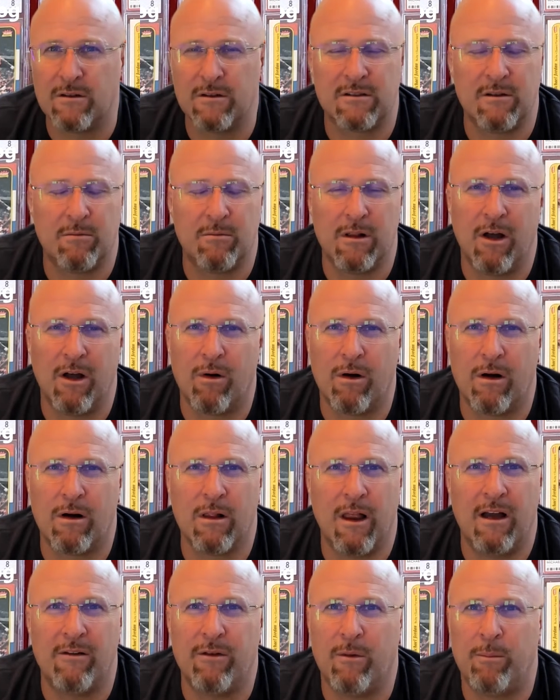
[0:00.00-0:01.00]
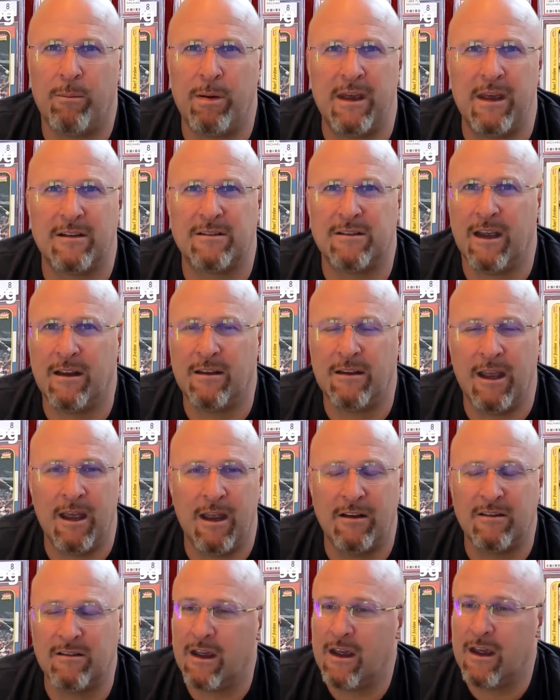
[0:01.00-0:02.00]
lower level PSA
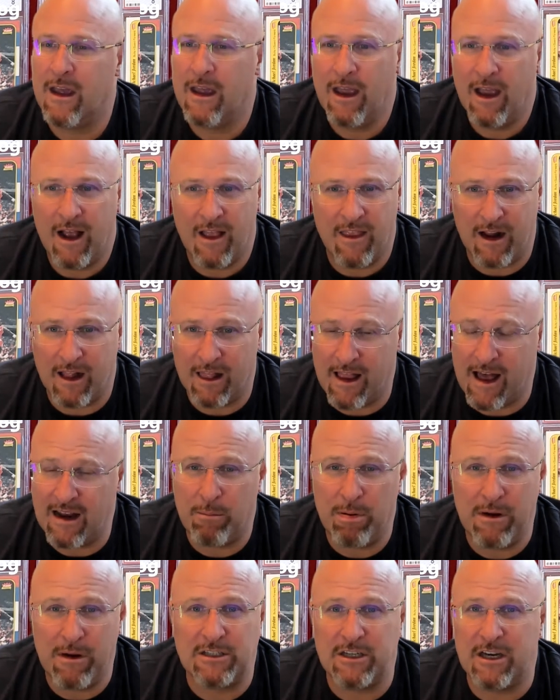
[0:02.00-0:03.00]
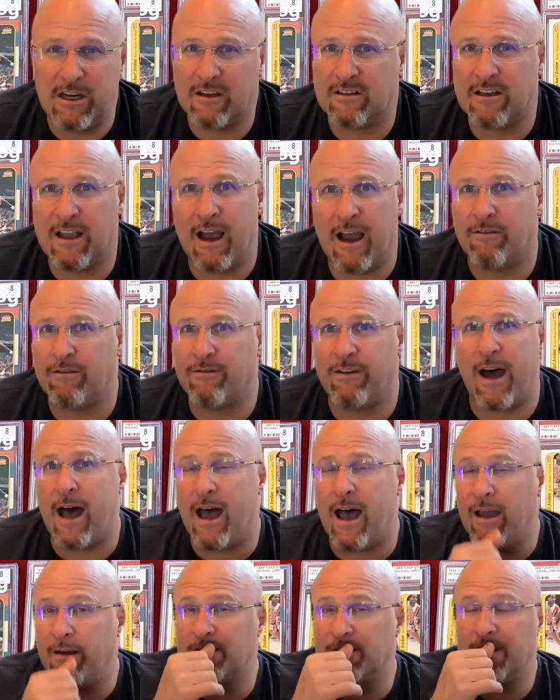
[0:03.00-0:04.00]
10s, and then a lot of BGS
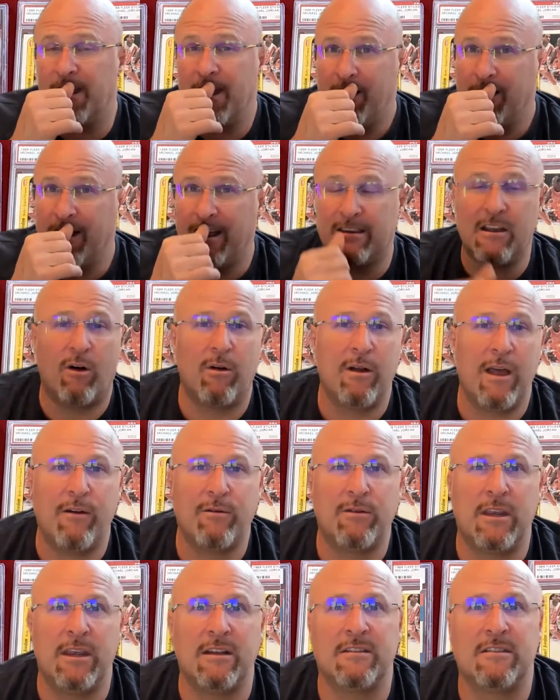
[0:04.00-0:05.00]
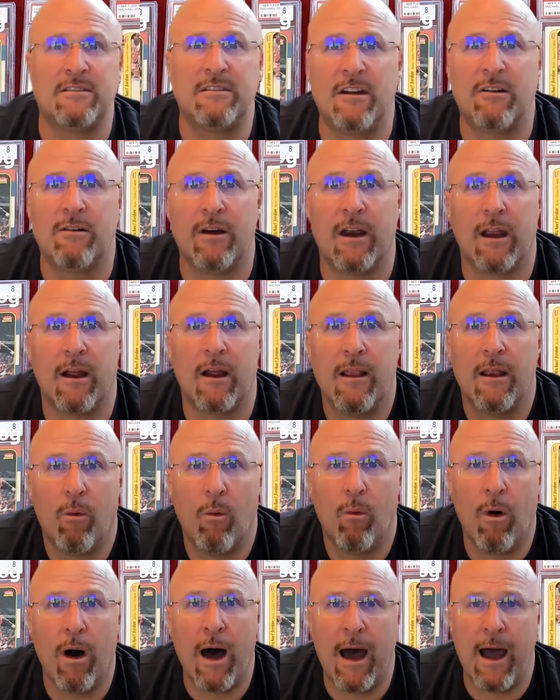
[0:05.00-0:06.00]
9.5s that don't have 10 centering.
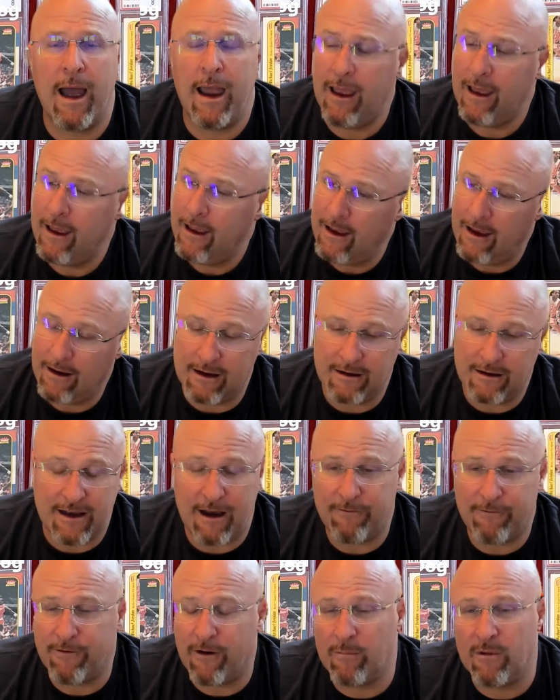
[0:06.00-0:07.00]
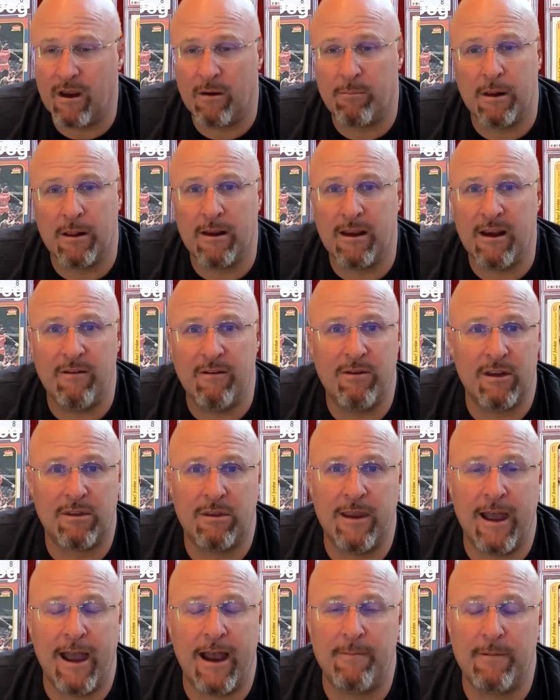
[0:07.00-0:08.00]
Why? Because I firmly believe
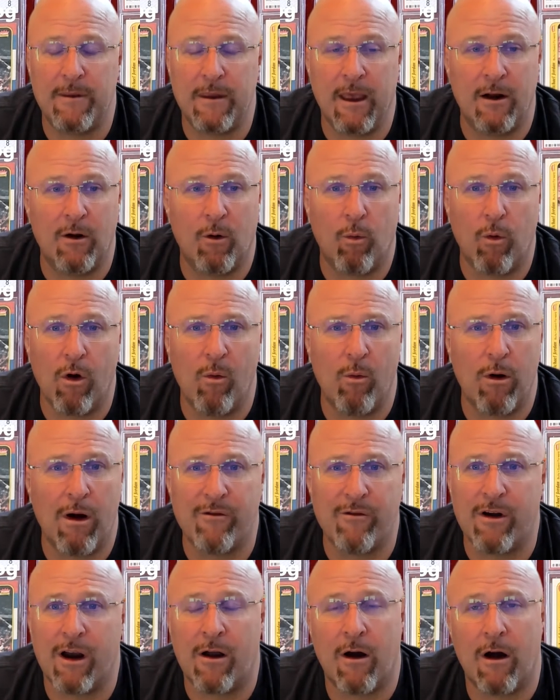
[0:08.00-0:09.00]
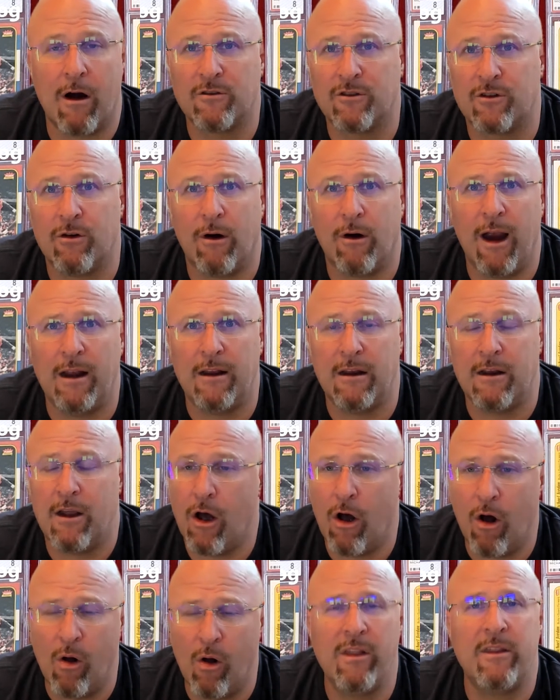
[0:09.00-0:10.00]
that in a world where every card's graded,
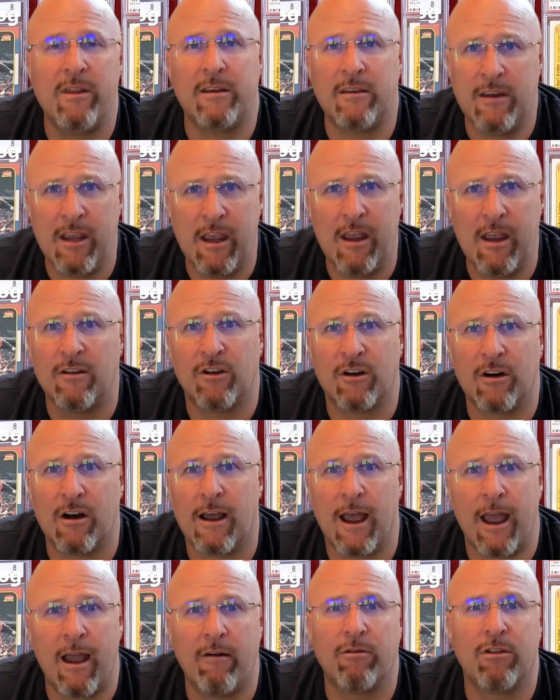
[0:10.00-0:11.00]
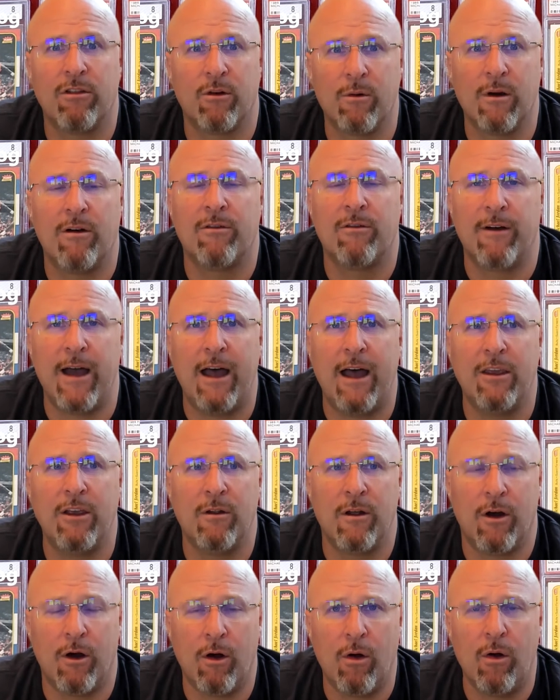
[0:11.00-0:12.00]
only the 10s are going to have the real value
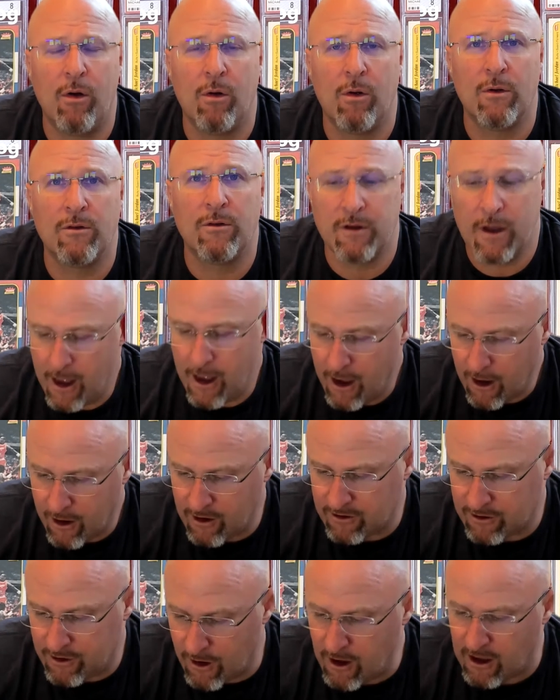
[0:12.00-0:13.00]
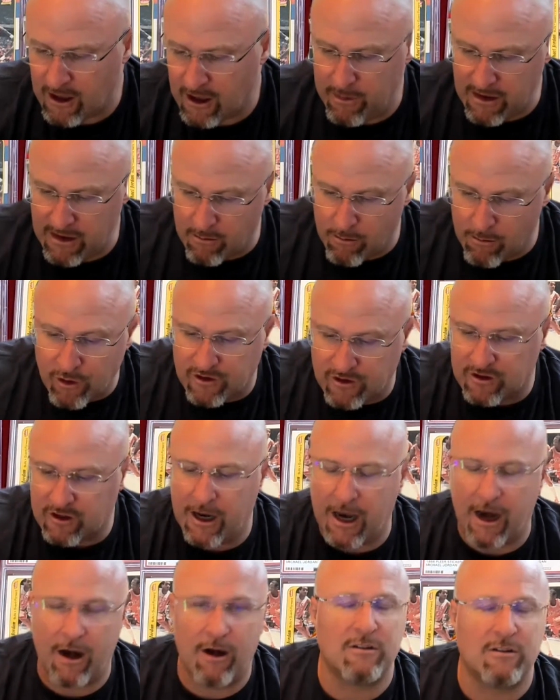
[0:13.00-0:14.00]
that holds, because they're going to be the most
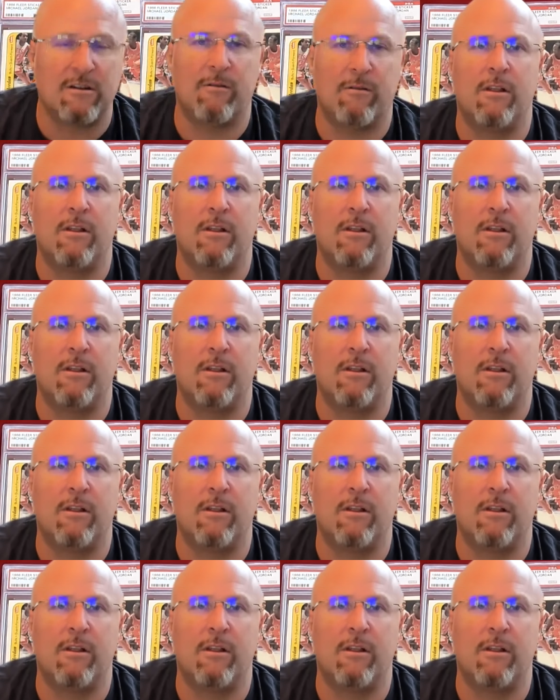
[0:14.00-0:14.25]
scarce of the